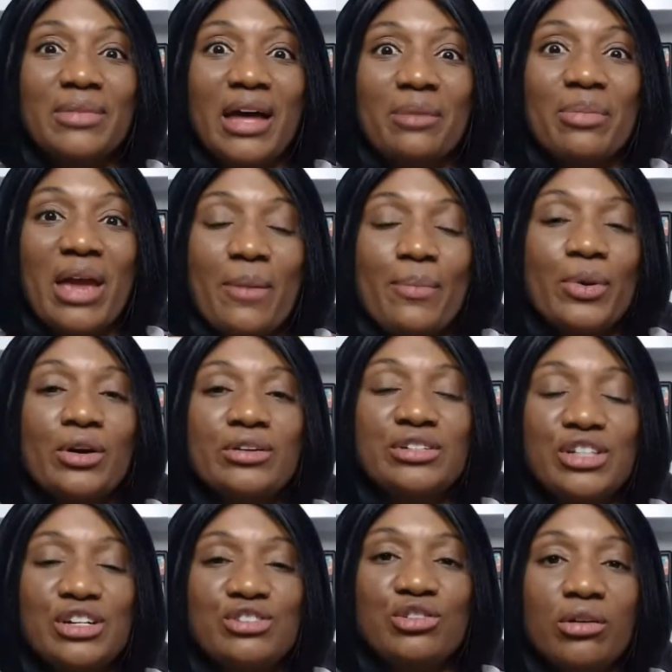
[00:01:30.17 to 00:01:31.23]
paper
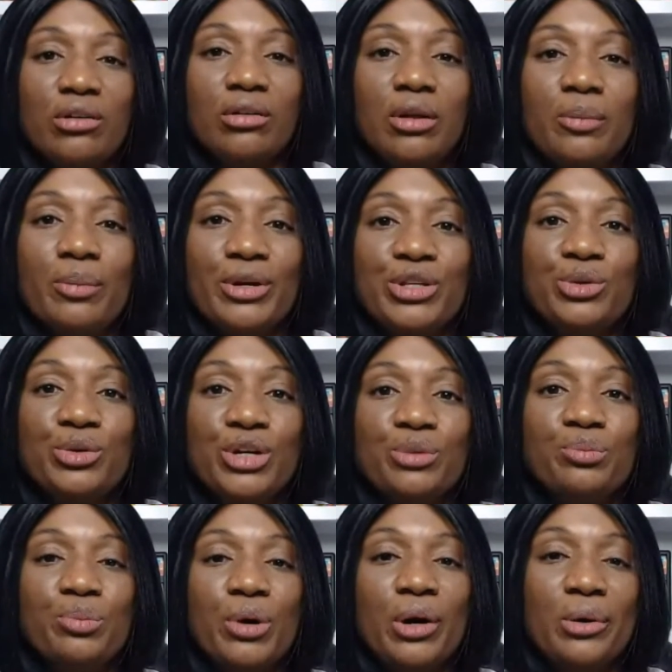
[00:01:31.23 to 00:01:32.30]
digital, but you
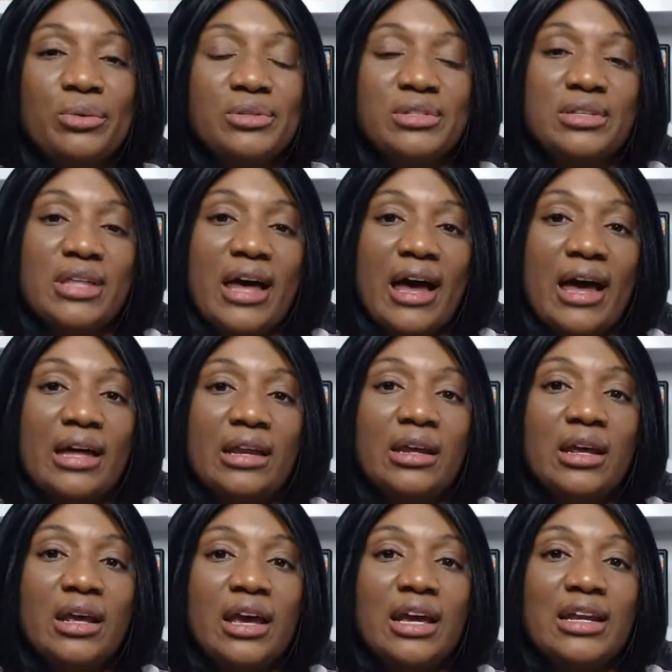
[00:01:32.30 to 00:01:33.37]
can post that
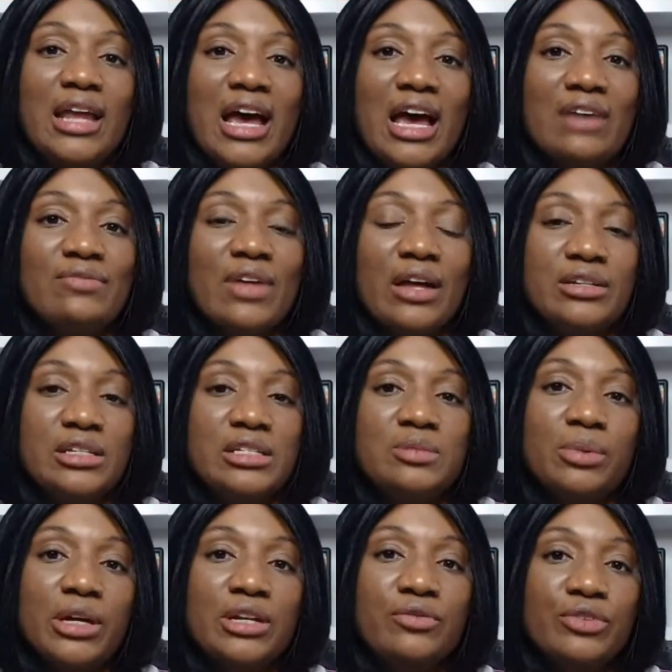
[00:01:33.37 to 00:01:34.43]
and have that
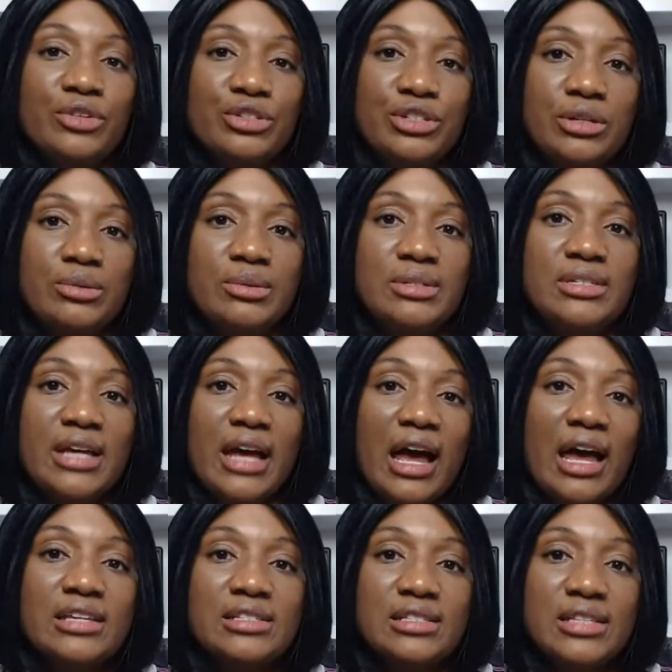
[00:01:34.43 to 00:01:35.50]
displayed for students
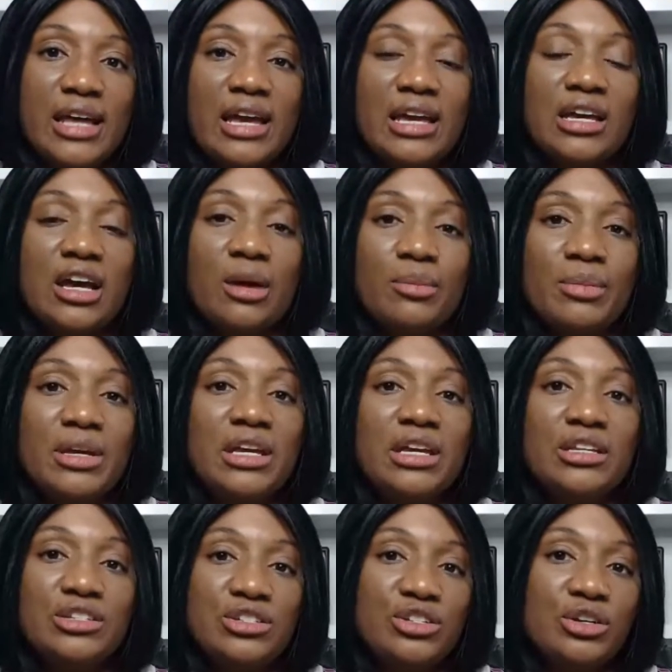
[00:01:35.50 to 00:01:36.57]
as they come
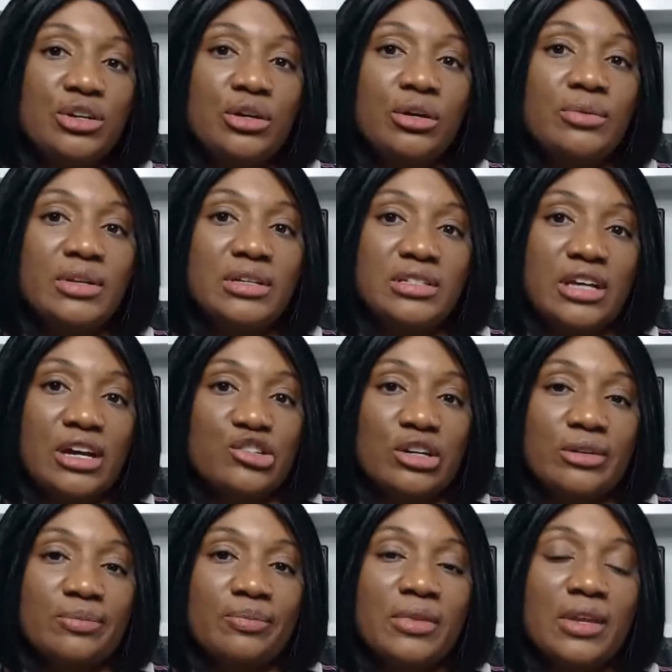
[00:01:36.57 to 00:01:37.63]
into the
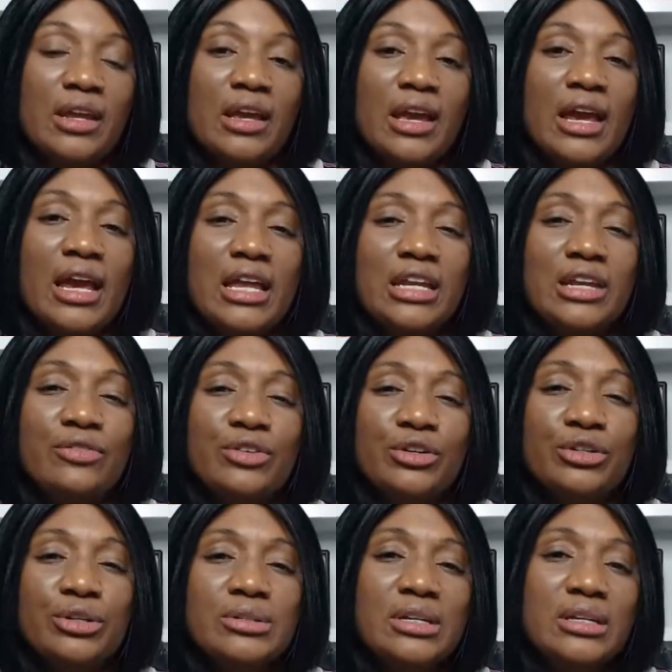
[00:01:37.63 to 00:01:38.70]
session. And if you're
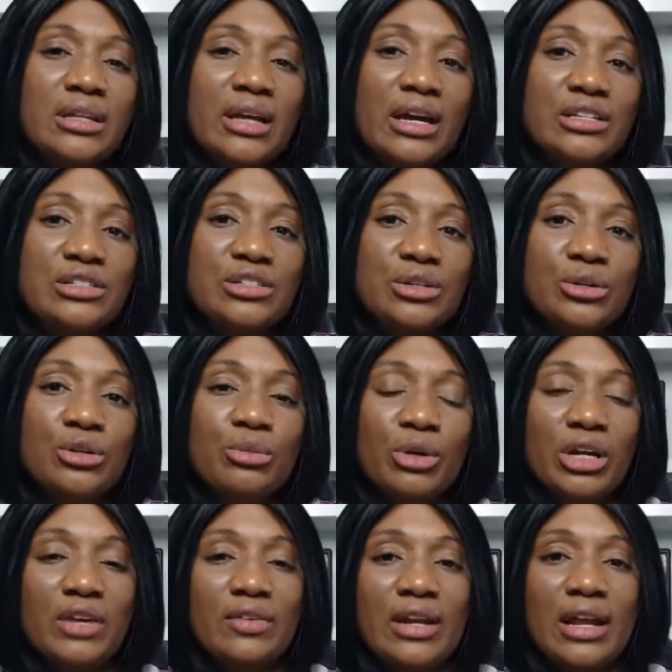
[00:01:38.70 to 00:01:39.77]
using like Zoom or
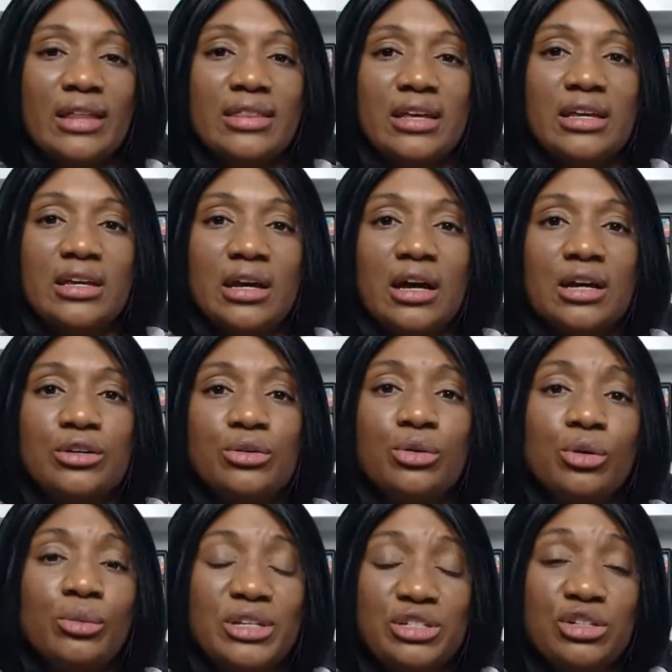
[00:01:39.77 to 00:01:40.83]
even I think
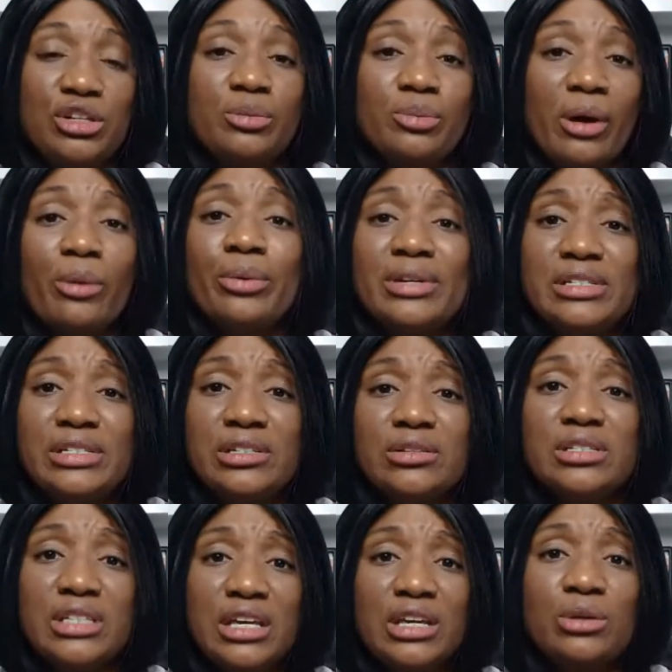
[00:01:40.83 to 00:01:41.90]
Google Meets, you could probably still
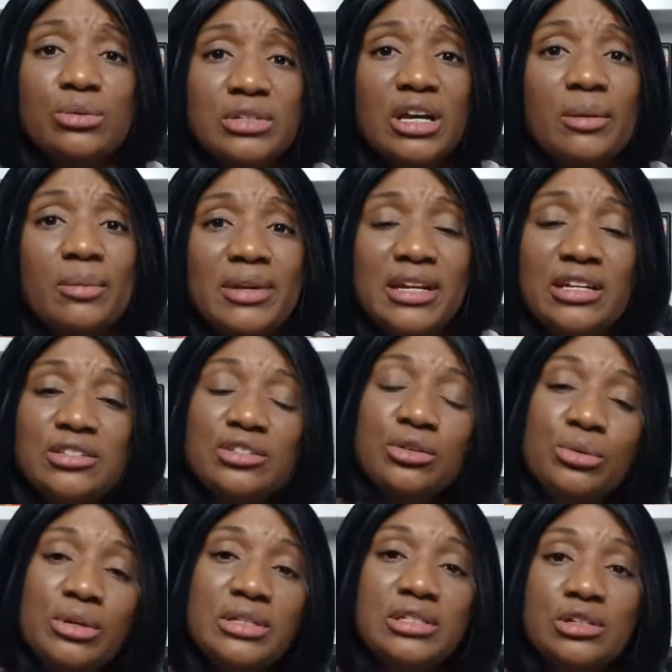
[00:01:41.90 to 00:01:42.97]
see who's coming in. So
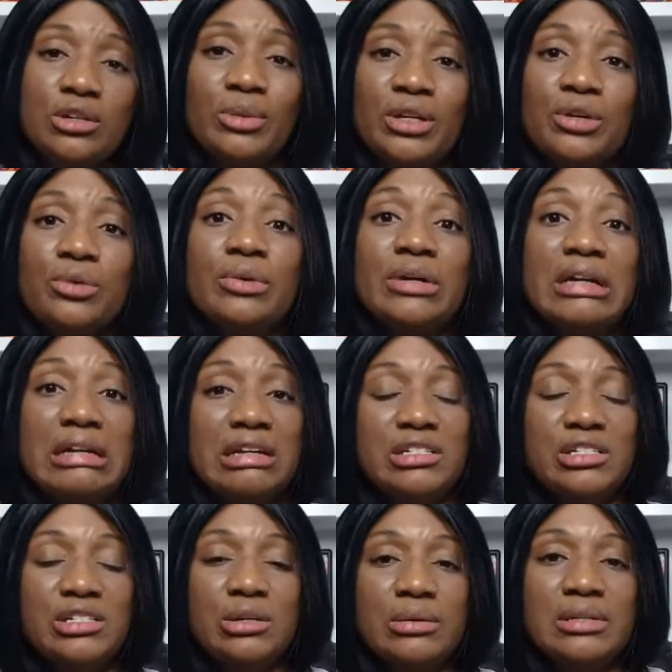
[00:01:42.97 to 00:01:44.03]
you could still be greeting
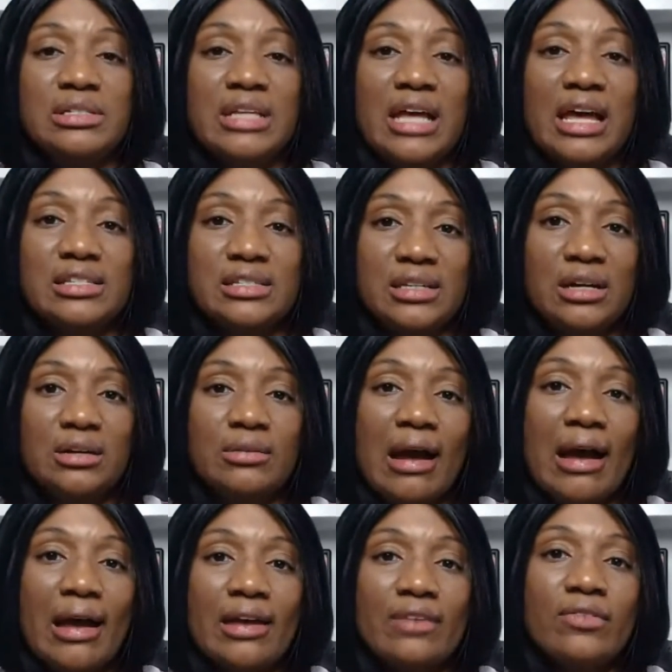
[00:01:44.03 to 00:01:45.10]
students as they
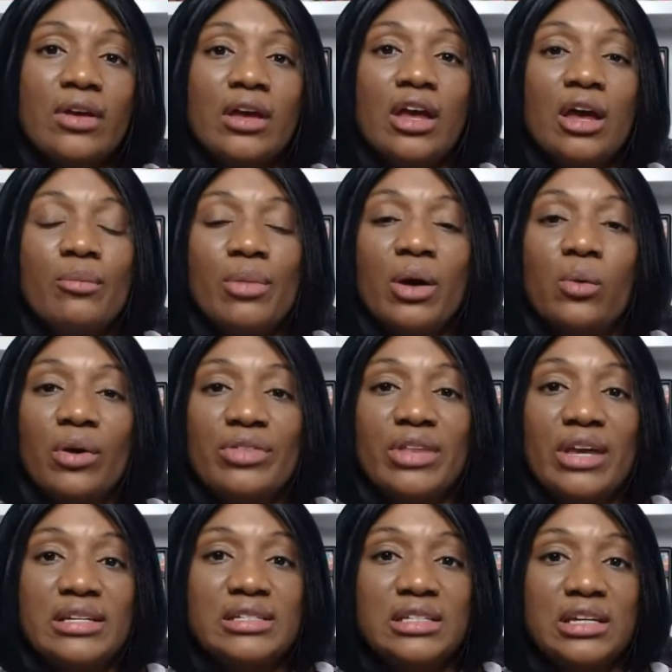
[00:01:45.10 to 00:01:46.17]
arrive, but what
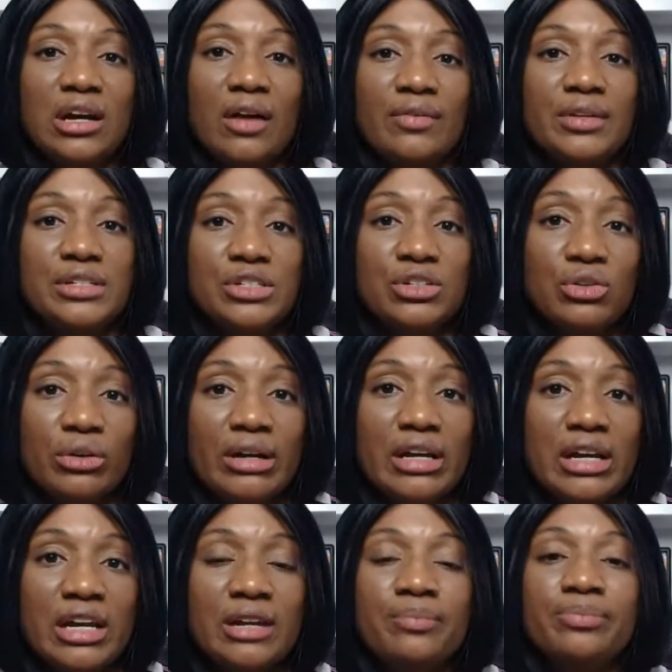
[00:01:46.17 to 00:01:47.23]
they see on the
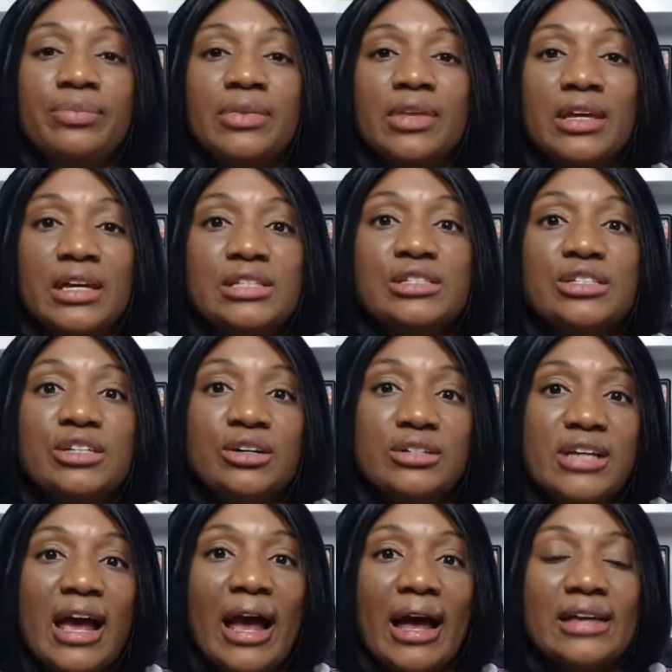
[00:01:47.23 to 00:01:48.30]
screen is their
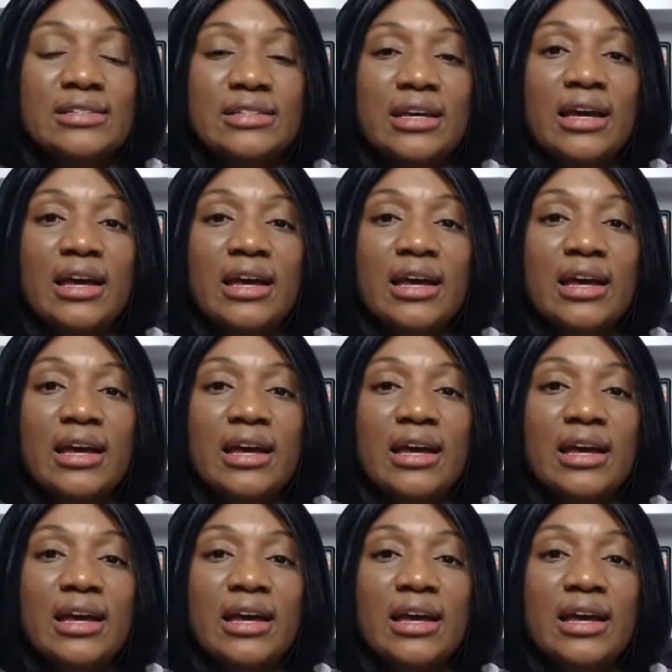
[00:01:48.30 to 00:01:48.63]
task.